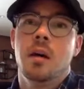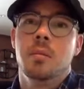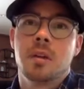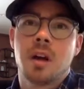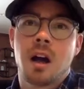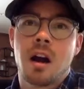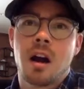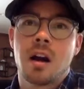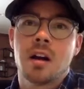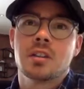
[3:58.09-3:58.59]

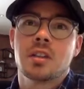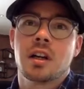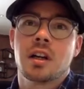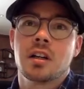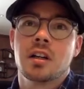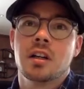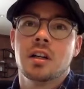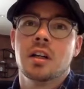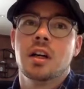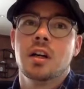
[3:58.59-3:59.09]
Cars are
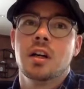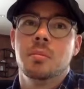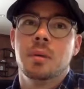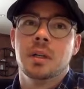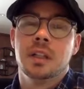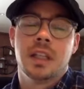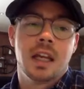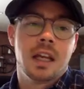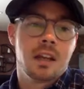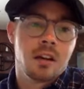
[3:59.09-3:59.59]
good,
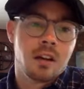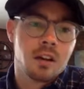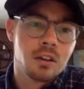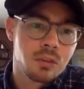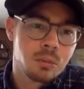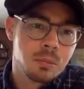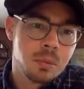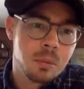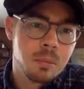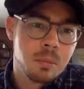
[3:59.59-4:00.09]
but they can also be